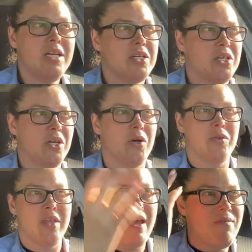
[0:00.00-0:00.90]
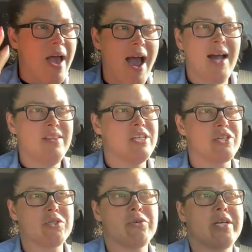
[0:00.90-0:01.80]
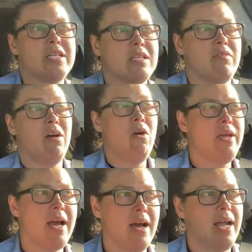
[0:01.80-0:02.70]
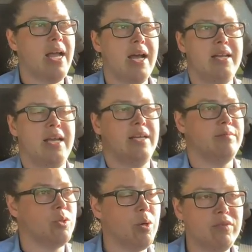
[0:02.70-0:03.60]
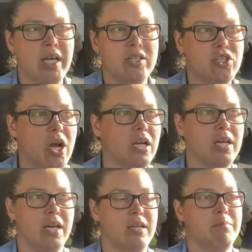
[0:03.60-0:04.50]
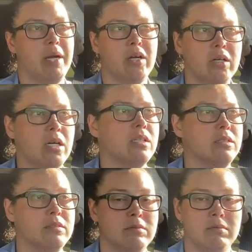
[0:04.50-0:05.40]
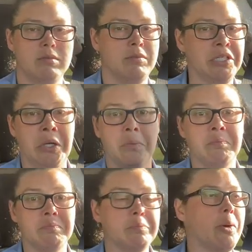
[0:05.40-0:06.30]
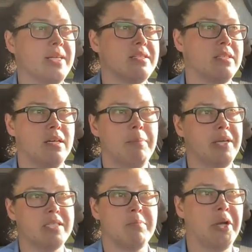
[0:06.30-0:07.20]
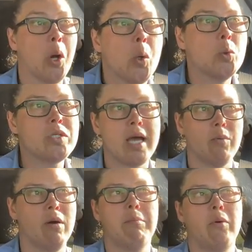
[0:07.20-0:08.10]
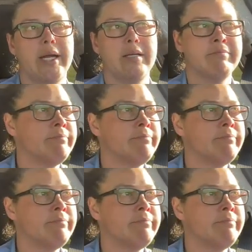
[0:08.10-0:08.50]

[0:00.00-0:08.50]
you know, they've had their stories of, oh yeah, I had a 12 gauge shotgun barrel, you know, pressed up against my nose at one point.